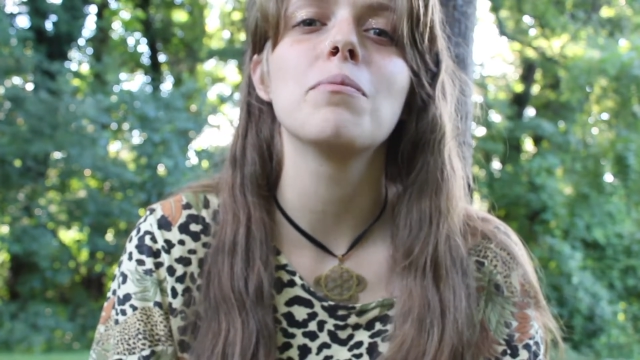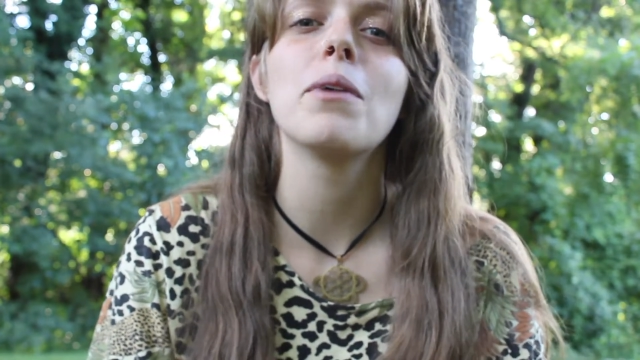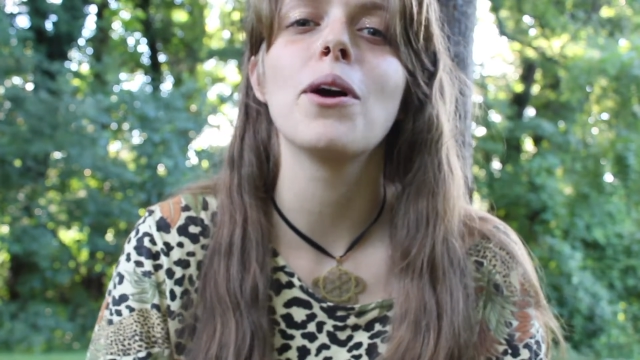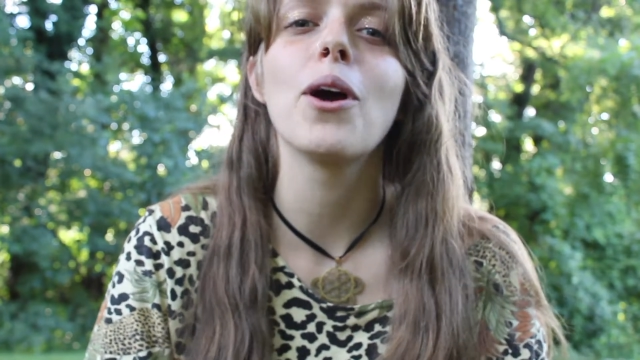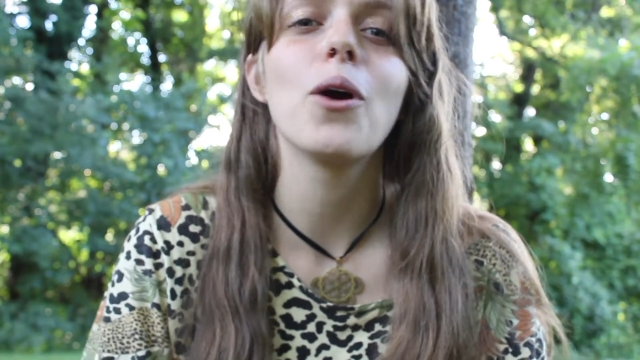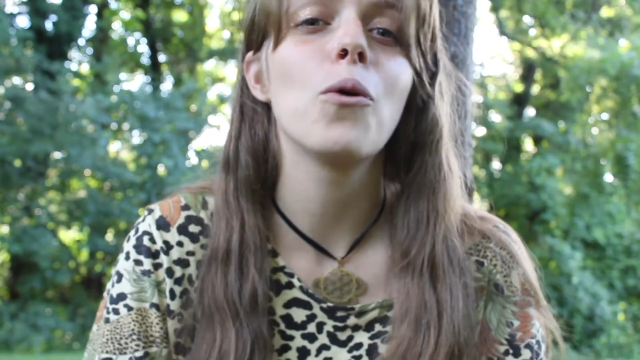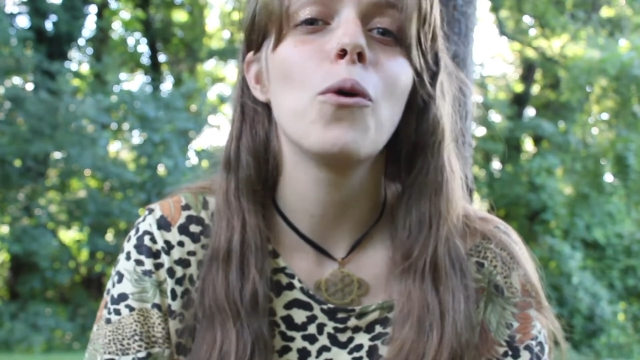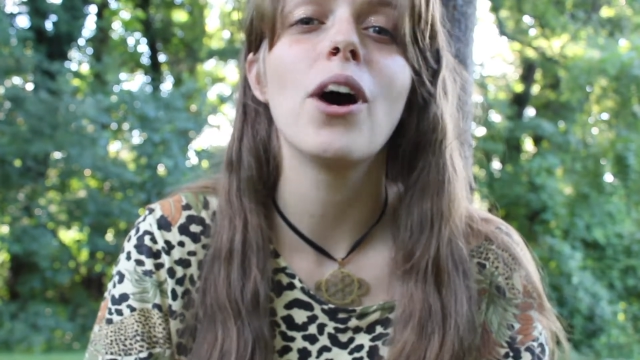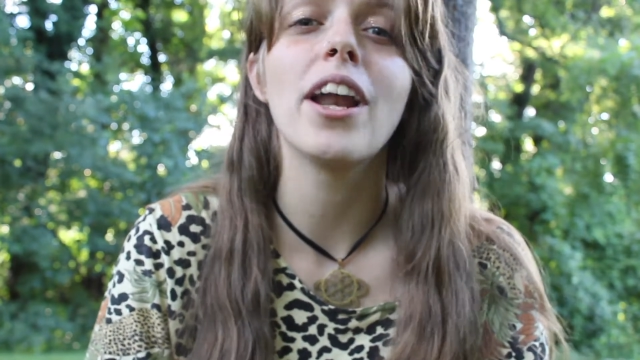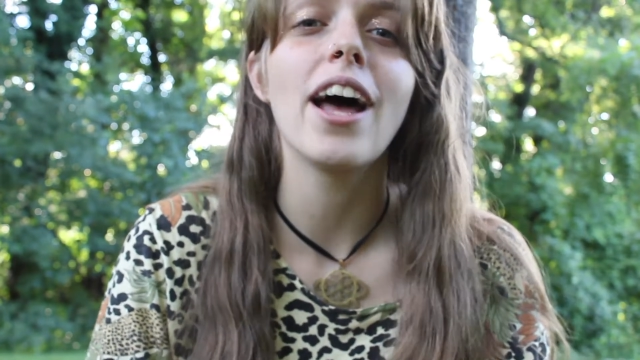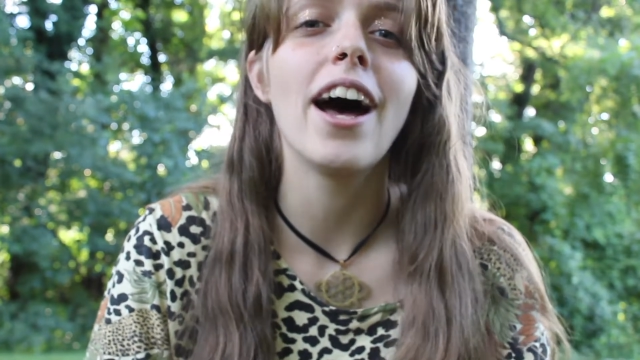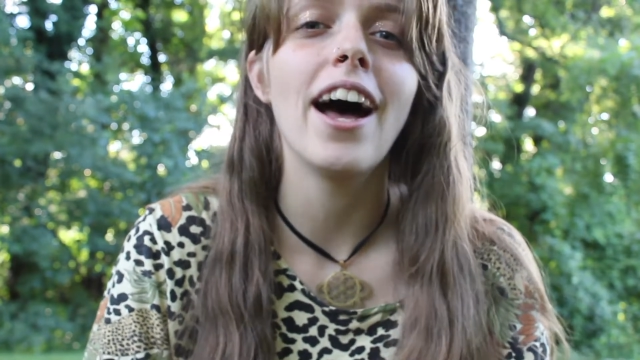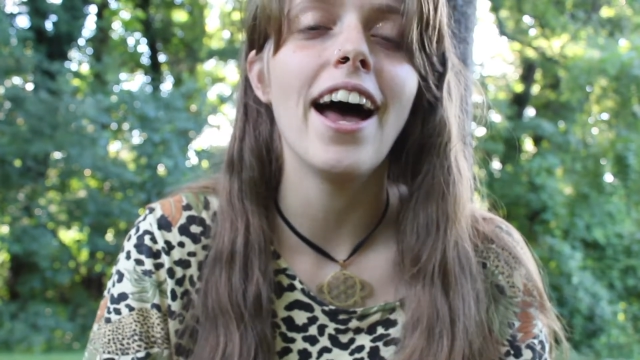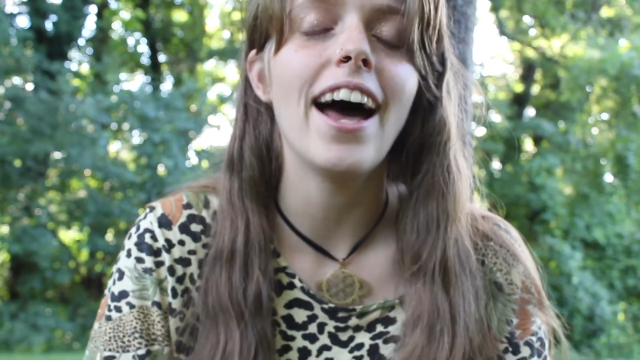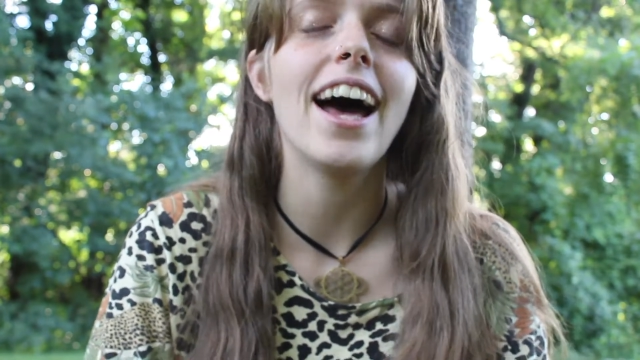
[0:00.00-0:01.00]

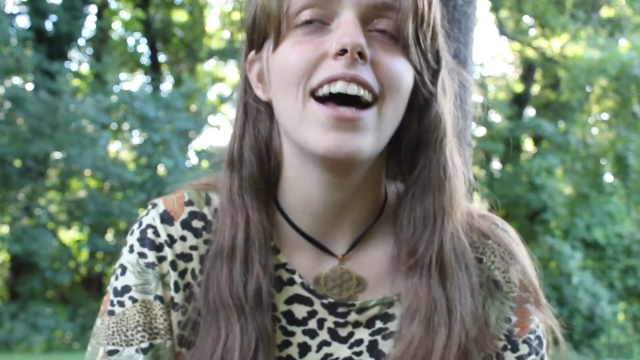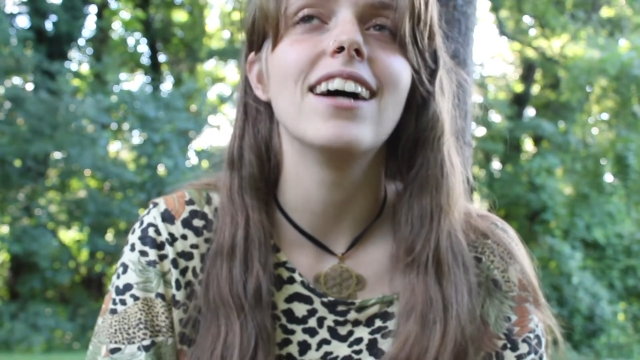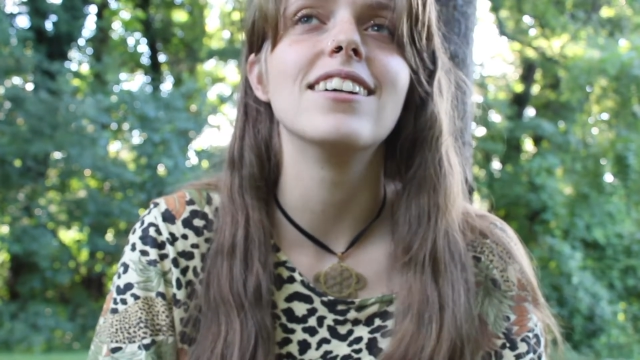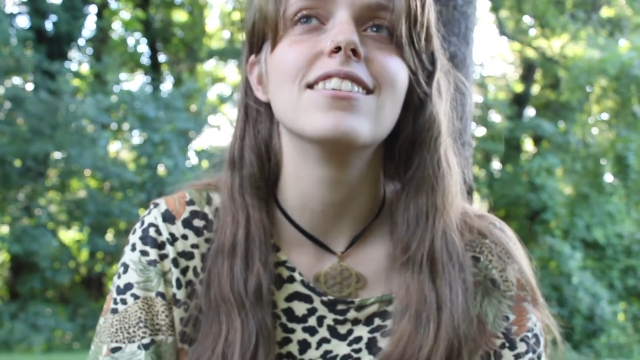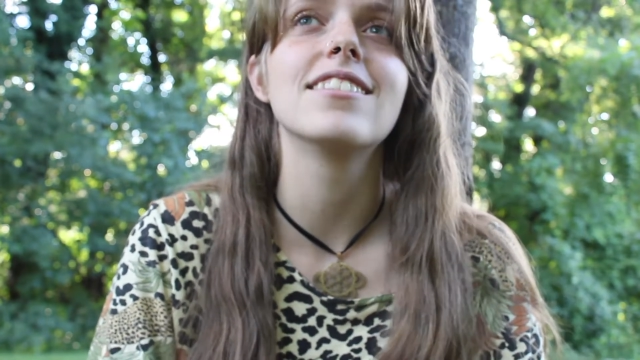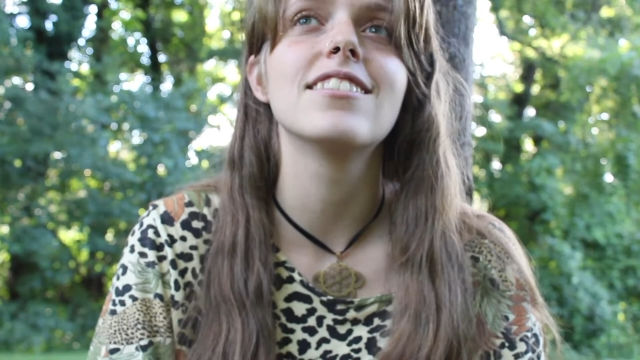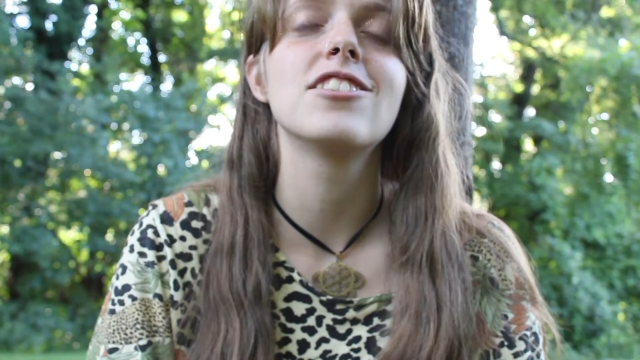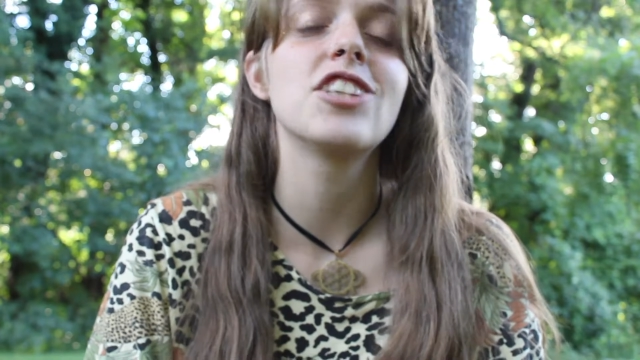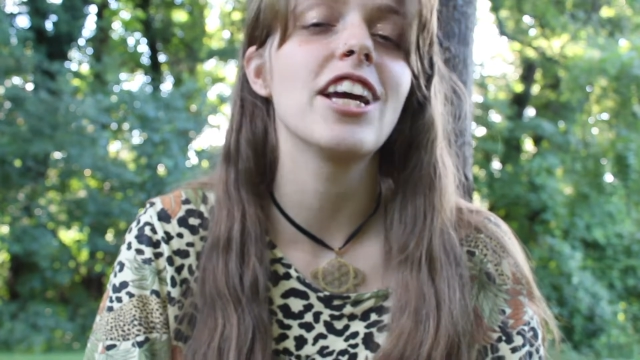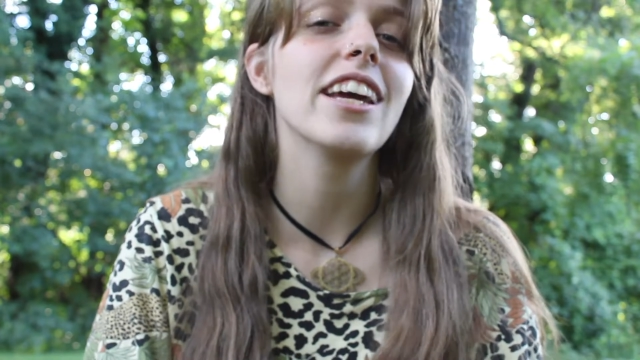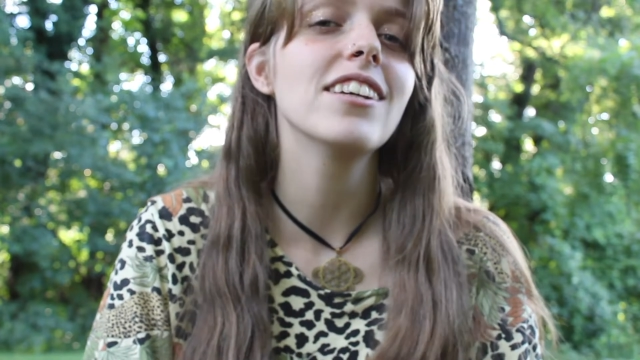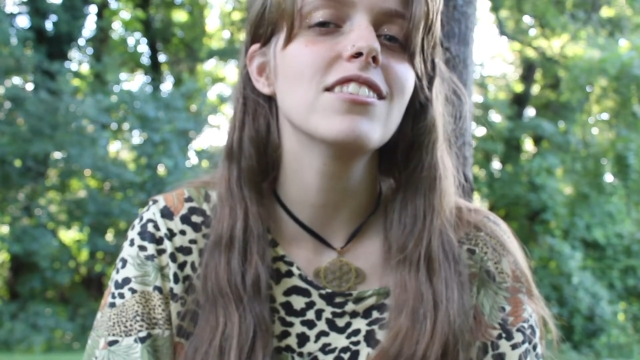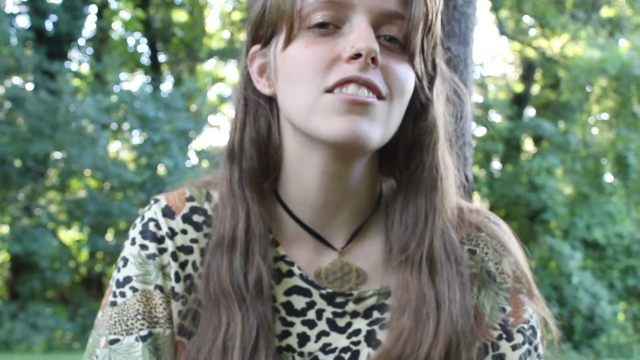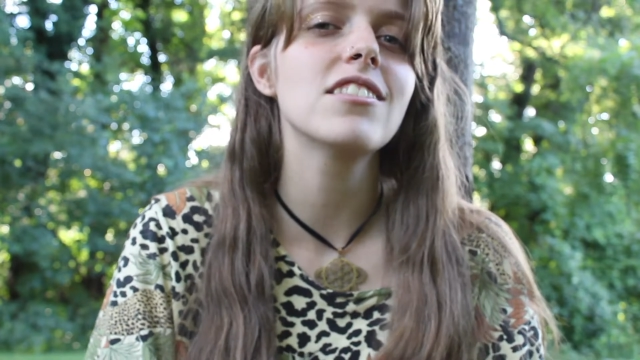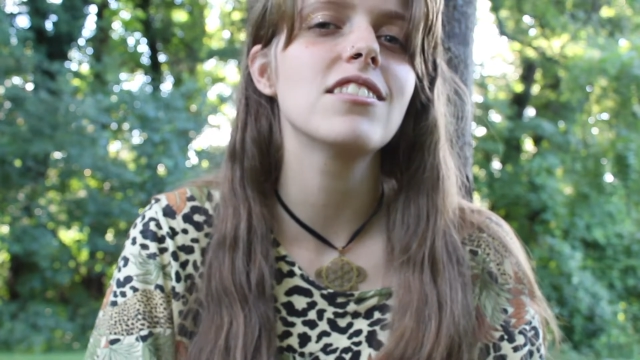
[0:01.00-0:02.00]
marijuana has
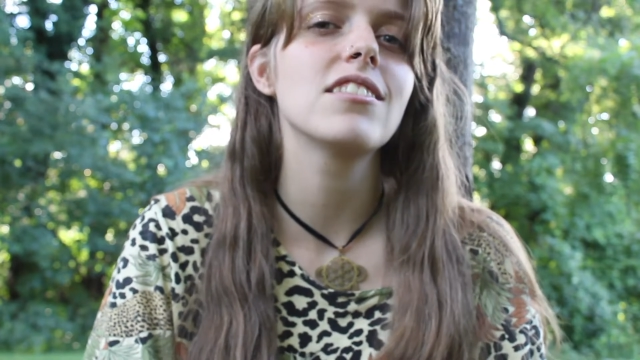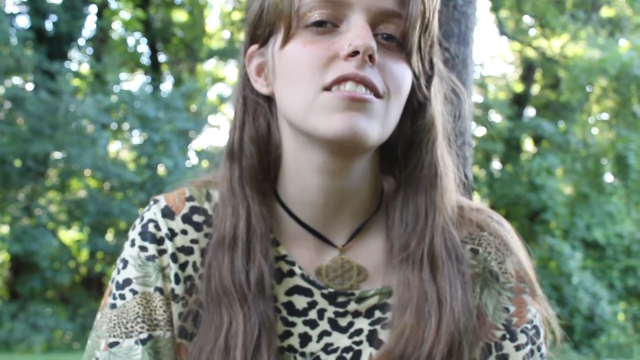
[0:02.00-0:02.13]
changed.